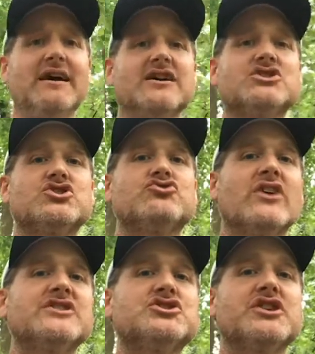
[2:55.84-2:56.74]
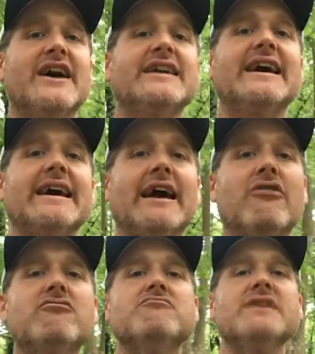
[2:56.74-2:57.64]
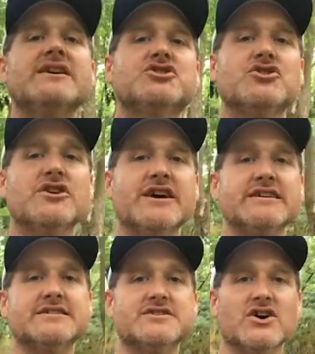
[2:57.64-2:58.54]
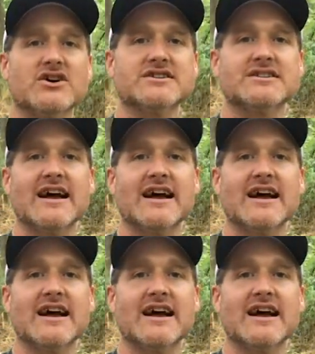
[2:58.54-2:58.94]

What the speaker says: Stretch that neck out. Make sure it is nice